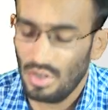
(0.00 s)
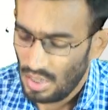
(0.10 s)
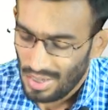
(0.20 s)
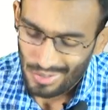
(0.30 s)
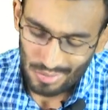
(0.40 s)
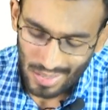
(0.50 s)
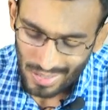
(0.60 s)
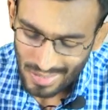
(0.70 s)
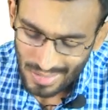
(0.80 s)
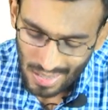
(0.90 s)
So let
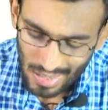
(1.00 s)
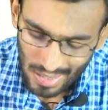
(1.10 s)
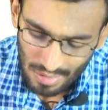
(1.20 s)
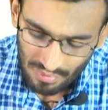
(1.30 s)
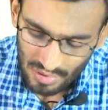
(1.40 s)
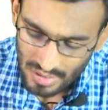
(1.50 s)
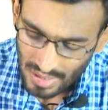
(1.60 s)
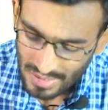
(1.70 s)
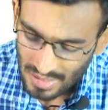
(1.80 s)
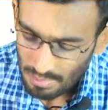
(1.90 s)
us say in first
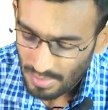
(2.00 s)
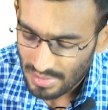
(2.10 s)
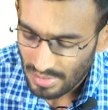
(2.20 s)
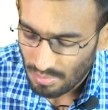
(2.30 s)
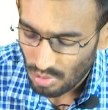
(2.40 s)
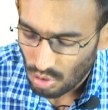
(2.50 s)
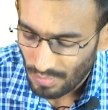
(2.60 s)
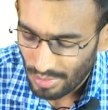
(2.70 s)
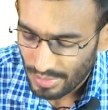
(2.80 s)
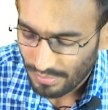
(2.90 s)
example, sir, book
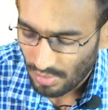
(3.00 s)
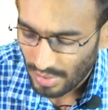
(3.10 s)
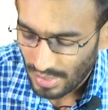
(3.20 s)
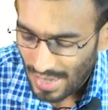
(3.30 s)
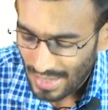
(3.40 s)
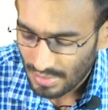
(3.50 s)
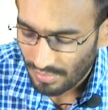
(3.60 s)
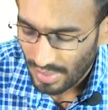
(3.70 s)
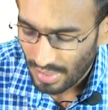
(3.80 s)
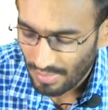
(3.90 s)
value is 40 lakhs,
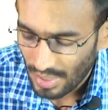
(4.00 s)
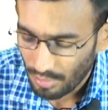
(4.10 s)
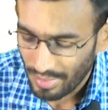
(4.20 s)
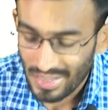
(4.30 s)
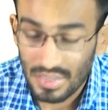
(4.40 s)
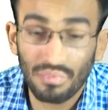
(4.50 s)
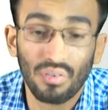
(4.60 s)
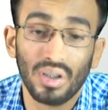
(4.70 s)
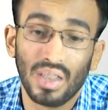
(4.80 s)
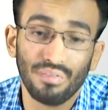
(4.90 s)
fair value is
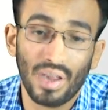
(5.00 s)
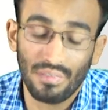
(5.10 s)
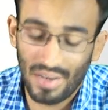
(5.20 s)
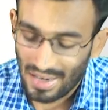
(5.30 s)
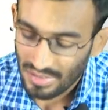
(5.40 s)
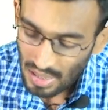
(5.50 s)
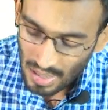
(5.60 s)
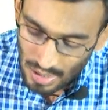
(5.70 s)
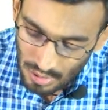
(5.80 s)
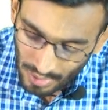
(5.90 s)
45 lakhs.
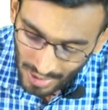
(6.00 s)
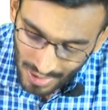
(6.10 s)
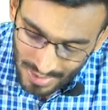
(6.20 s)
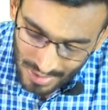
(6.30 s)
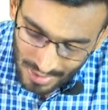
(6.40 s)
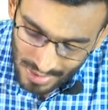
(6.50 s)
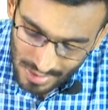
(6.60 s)
So can I say there is a